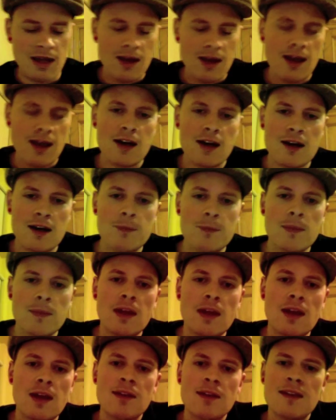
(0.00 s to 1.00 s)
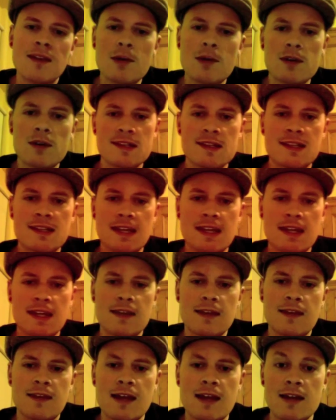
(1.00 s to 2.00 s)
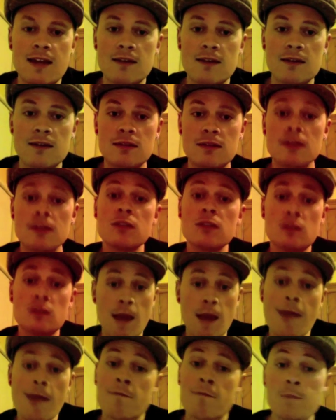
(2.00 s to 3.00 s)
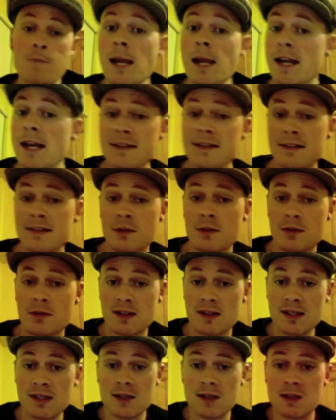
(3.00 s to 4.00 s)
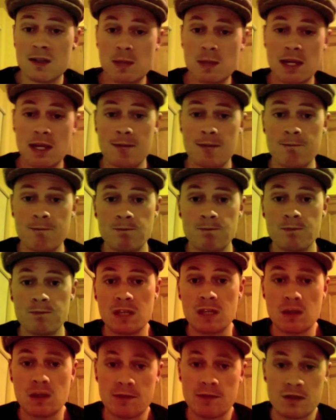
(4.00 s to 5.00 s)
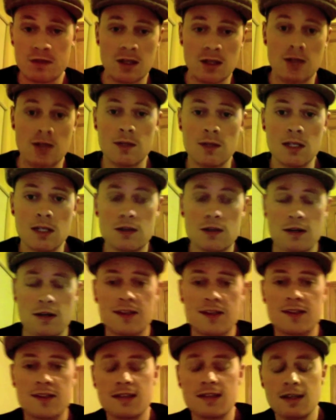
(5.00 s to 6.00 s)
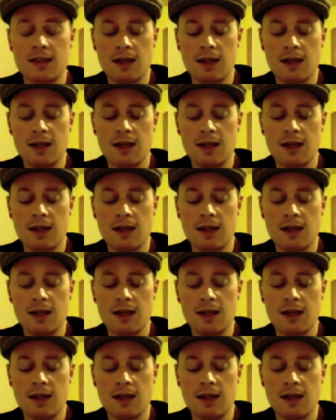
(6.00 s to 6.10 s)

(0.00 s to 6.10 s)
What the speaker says: Um, they want to see that you have places you want to see in Japan. You have a genuine interest.